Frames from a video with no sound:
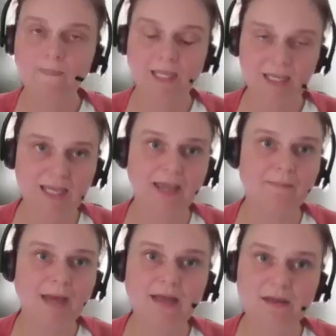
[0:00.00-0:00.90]
you find
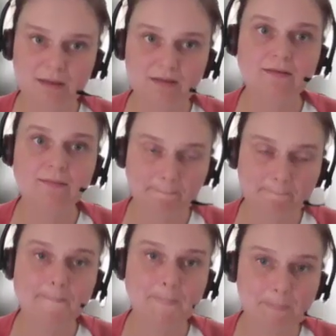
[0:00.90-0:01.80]
that parents and
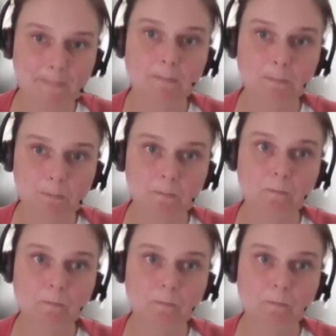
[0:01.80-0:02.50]
staff are generally quite